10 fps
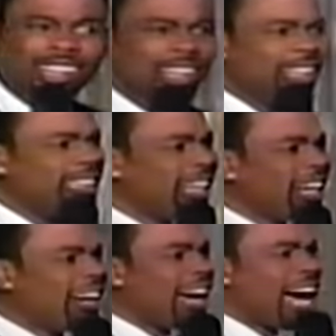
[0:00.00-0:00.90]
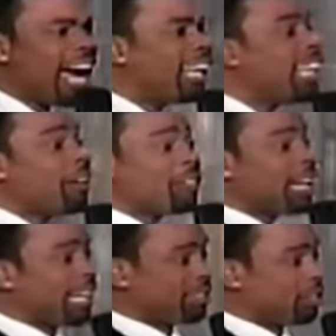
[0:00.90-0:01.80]
Now, I love the
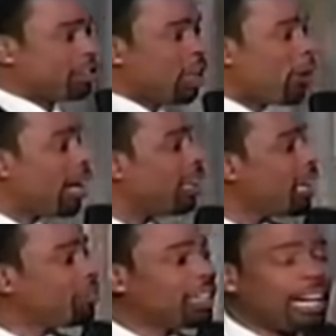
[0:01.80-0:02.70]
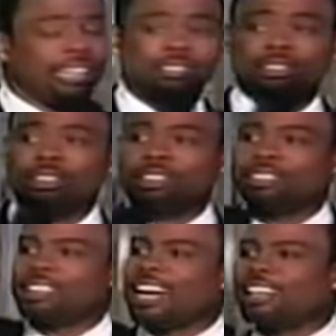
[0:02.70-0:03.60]
Oscars. You know why I love the Oscars? Because the
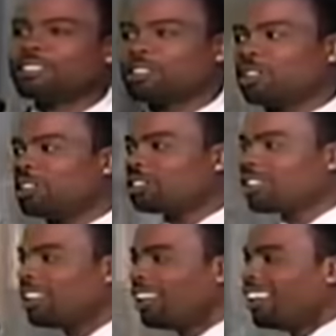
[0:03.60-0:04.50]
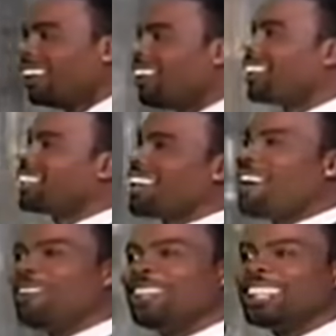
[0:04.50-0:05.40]
Oscars are the
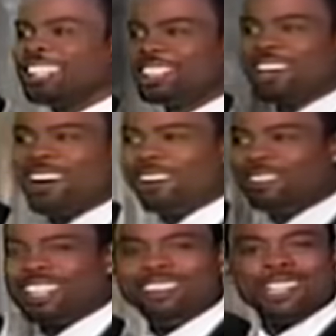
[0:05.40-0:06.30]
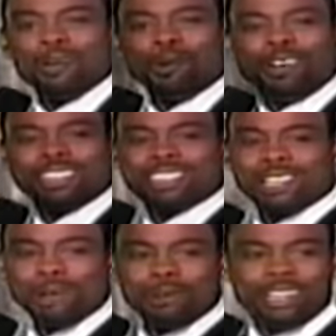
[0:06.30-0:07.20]
only show, the only award show
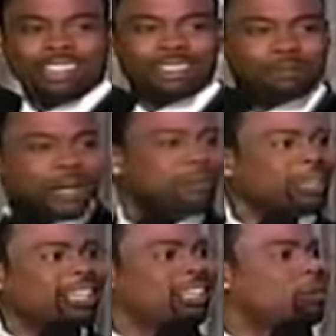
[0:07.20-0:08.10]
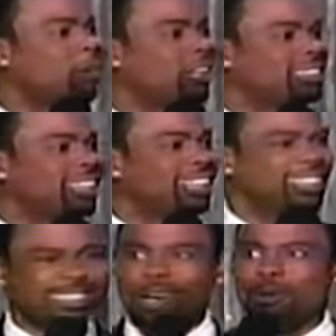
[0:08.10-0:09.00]
where the people getting awards
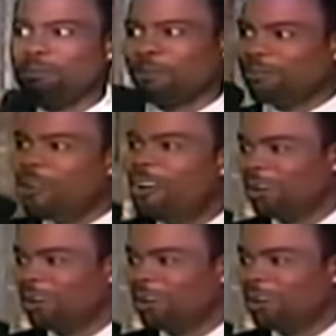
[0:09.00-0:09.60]
don't perform.